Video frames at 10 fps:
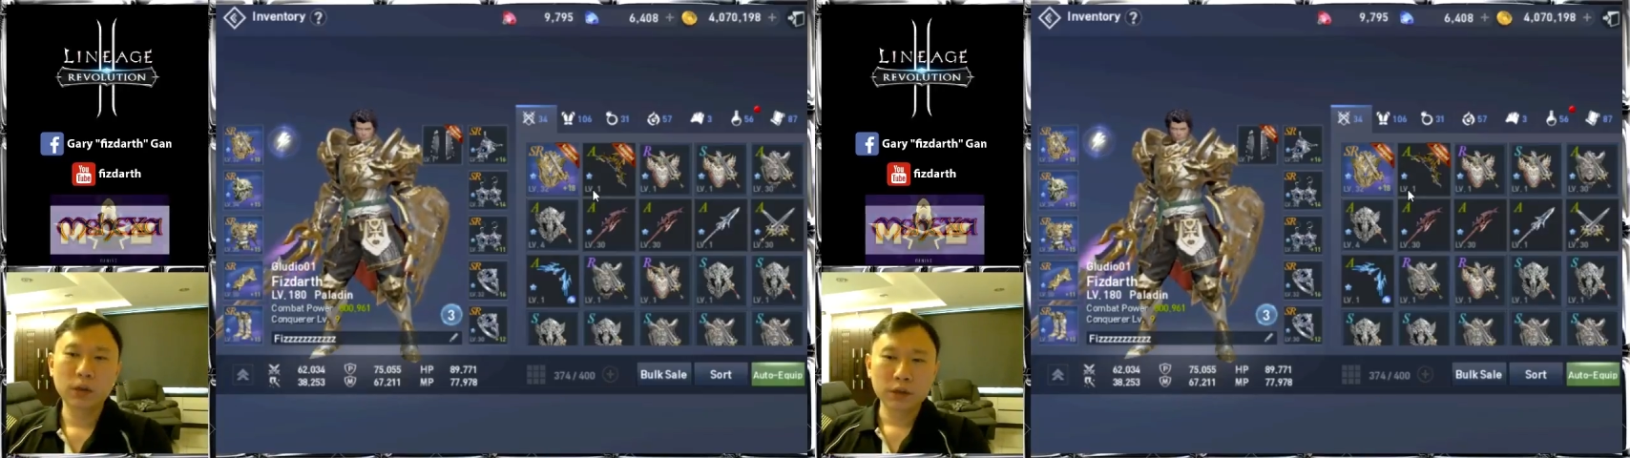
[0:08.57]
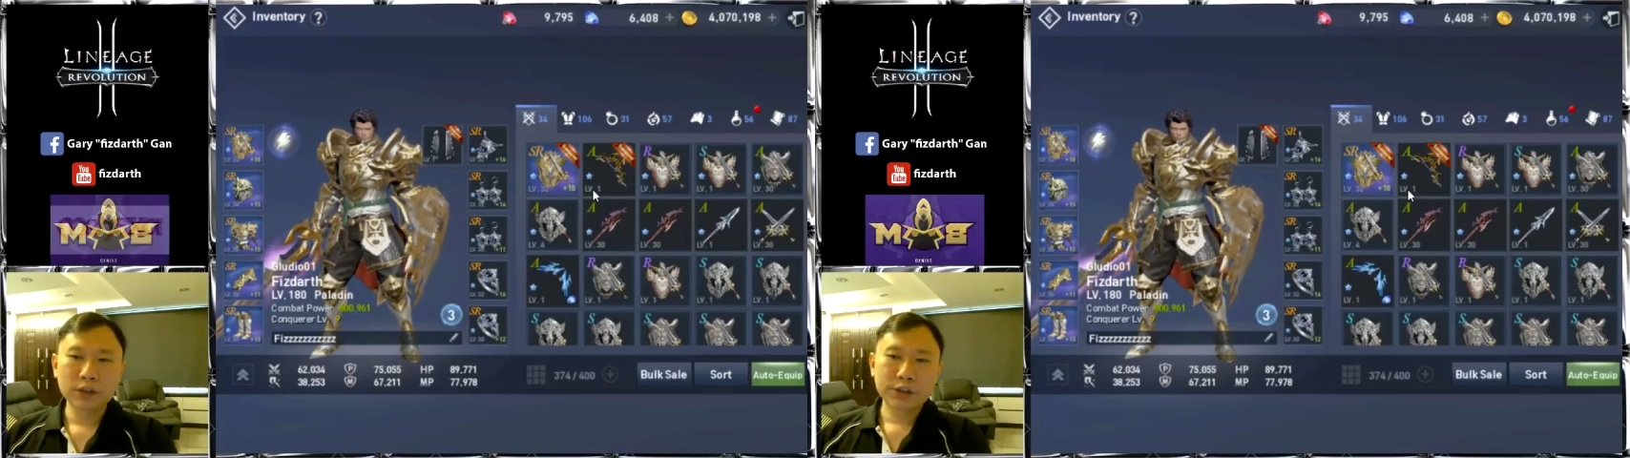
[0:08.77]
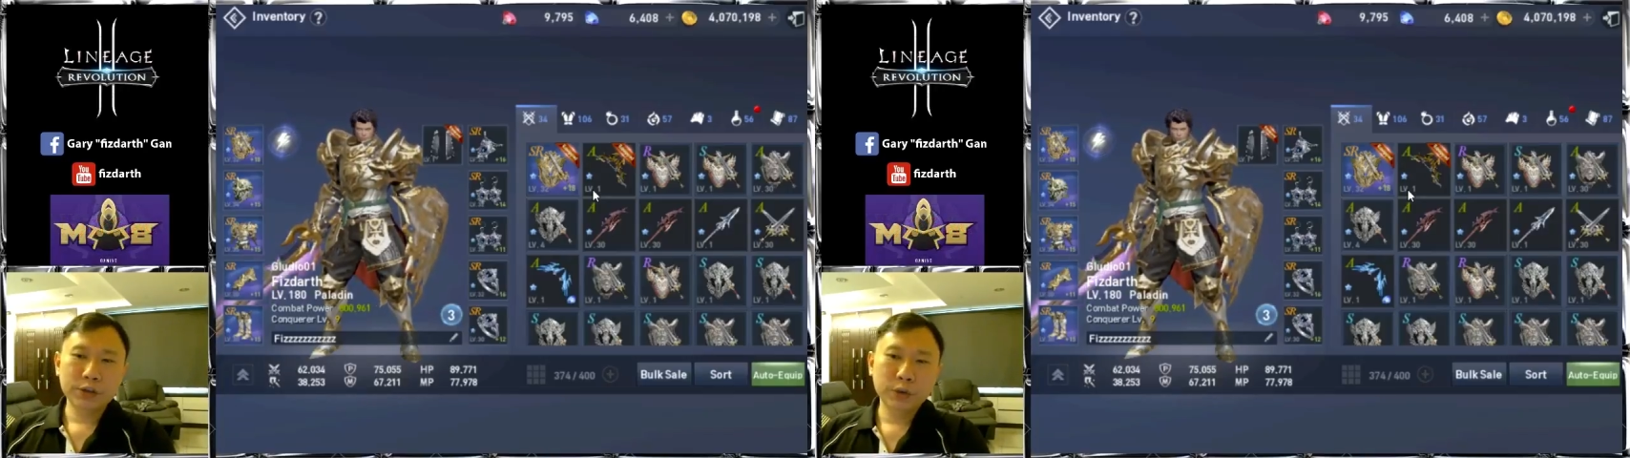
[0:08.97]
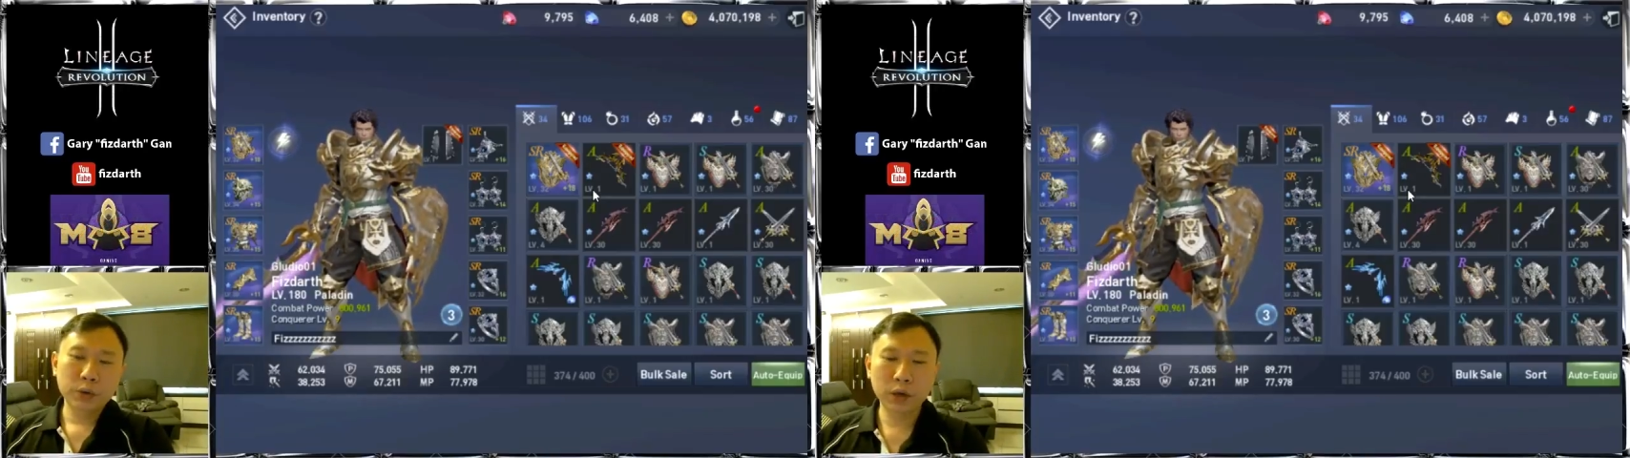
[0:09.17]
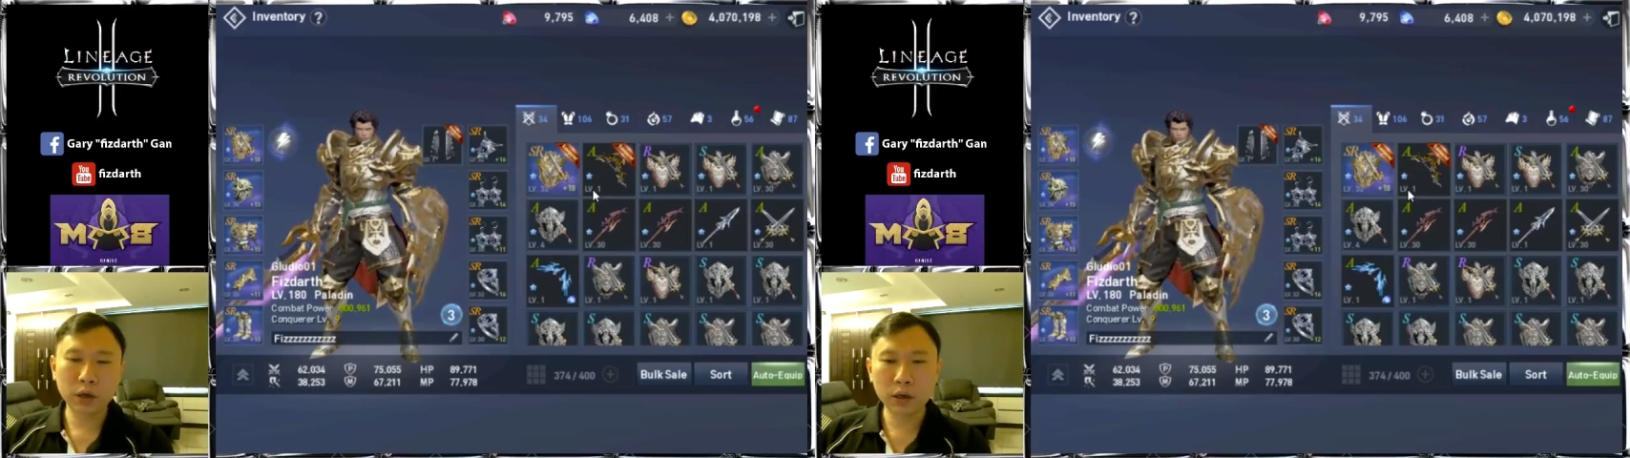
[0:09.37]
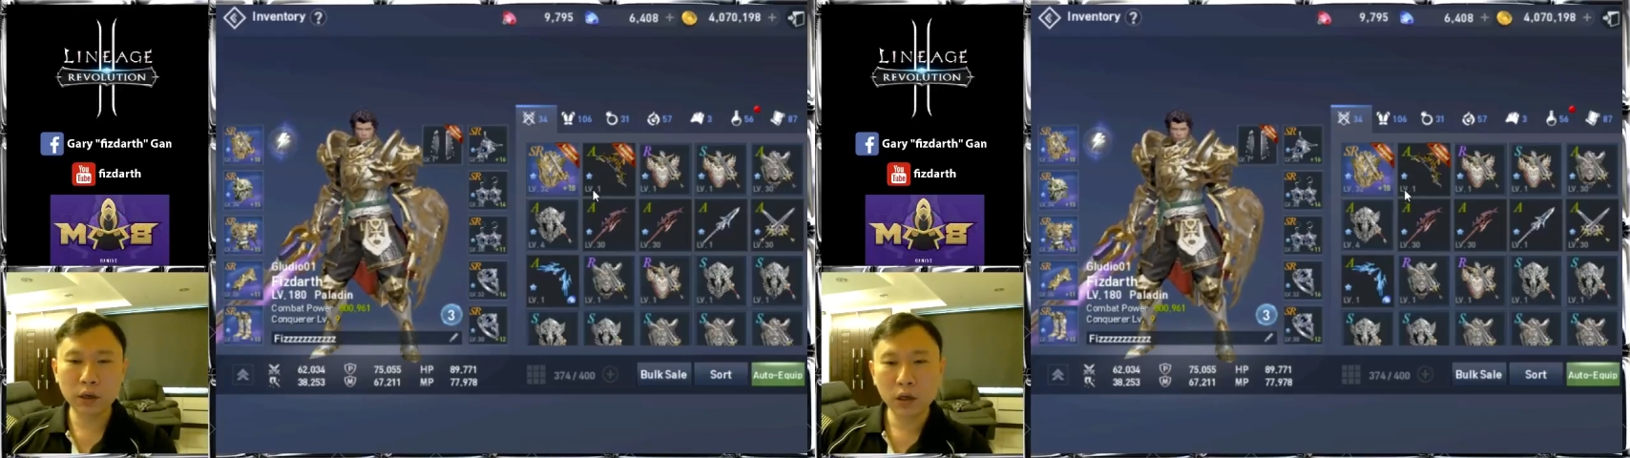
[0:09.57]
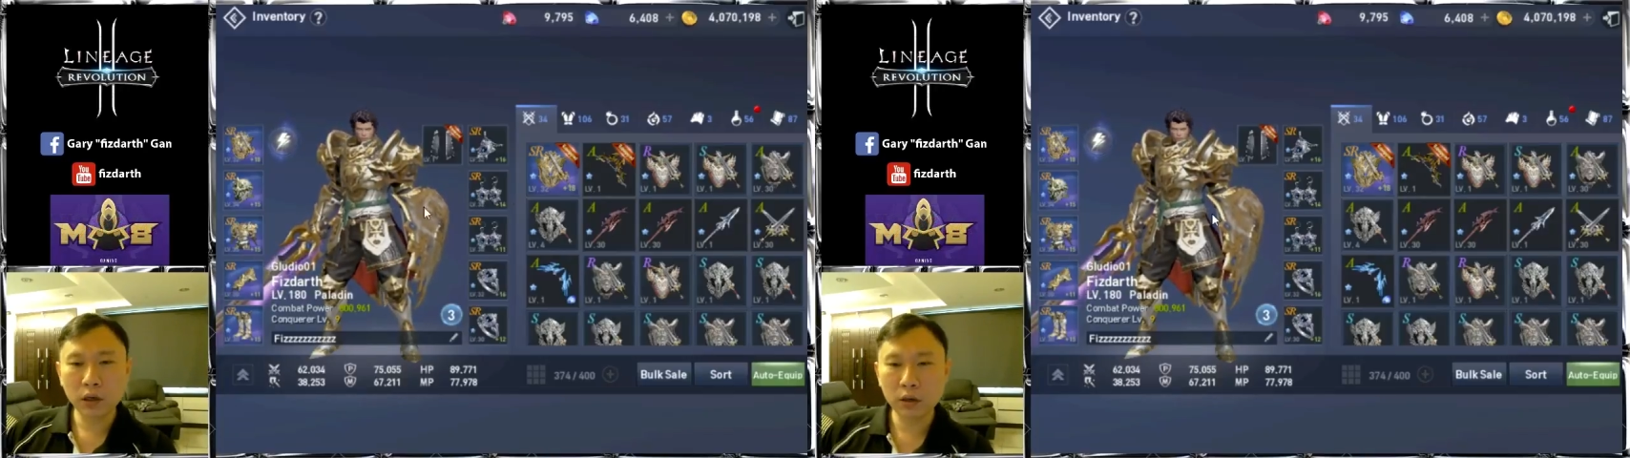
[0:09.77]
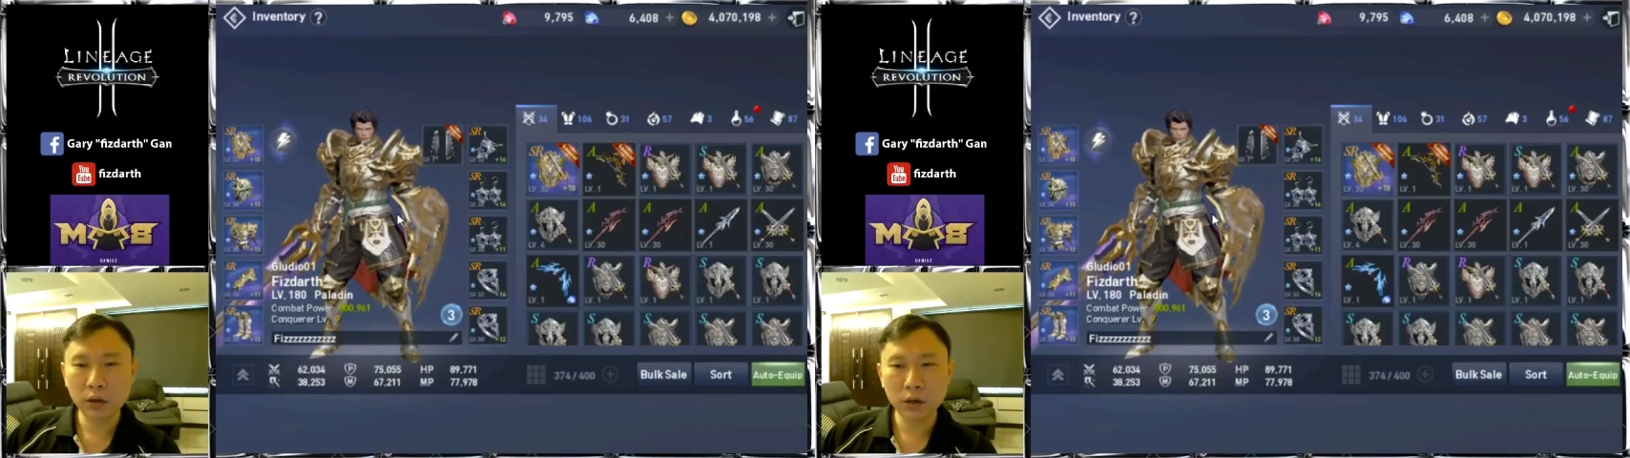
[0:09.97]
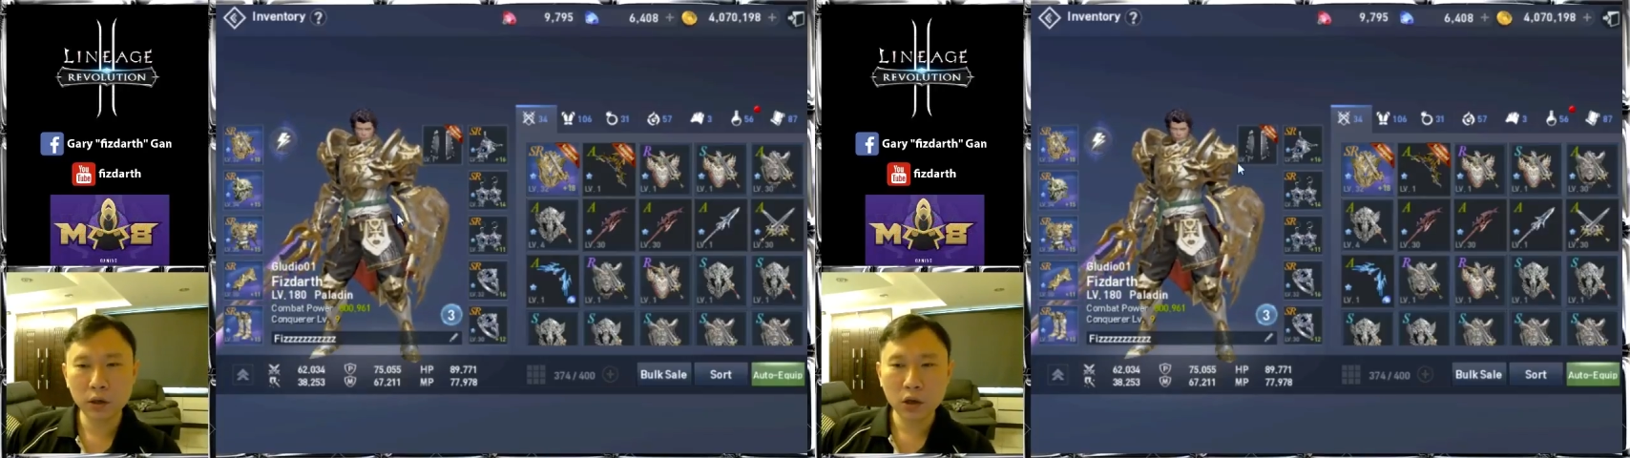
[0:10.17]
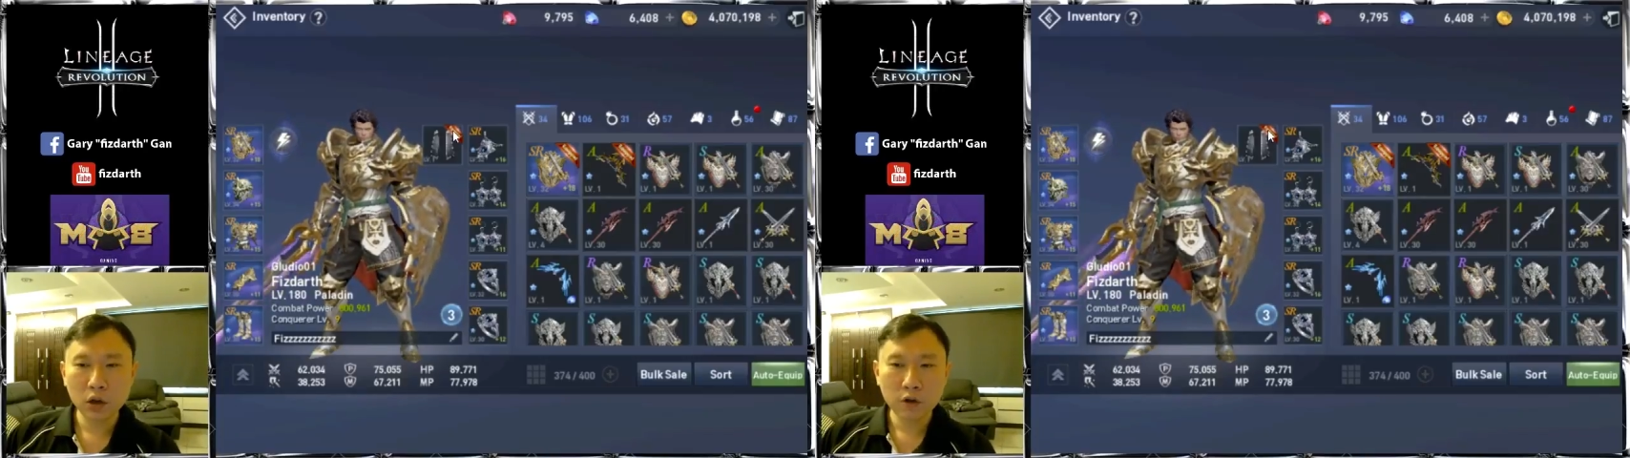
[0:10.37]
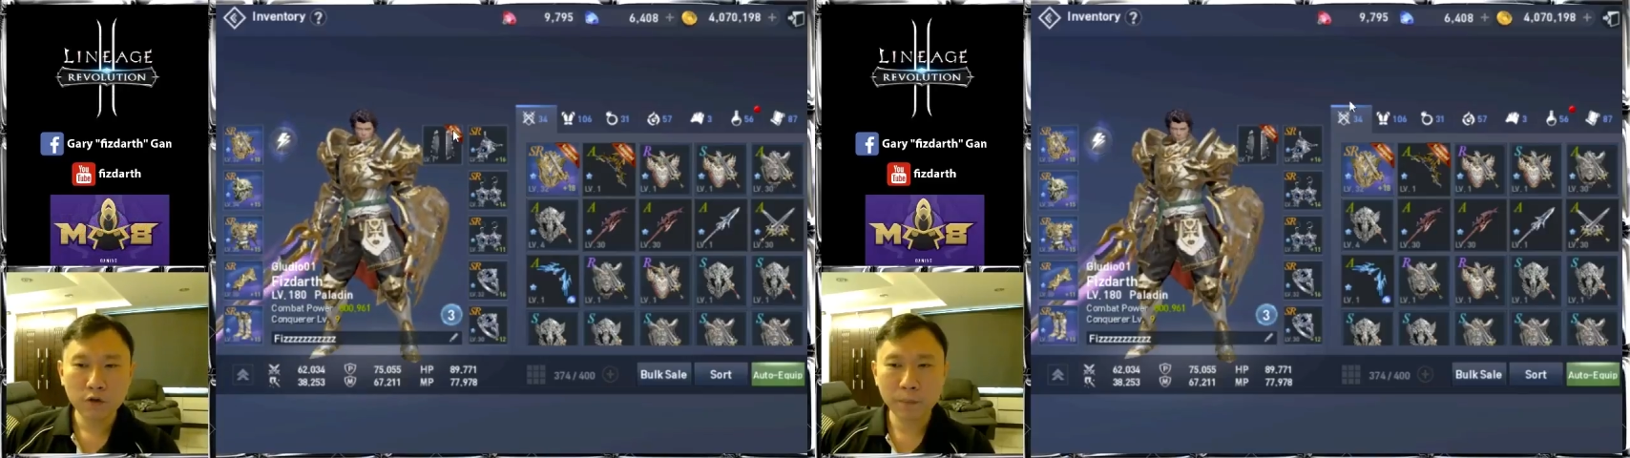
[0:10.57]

So for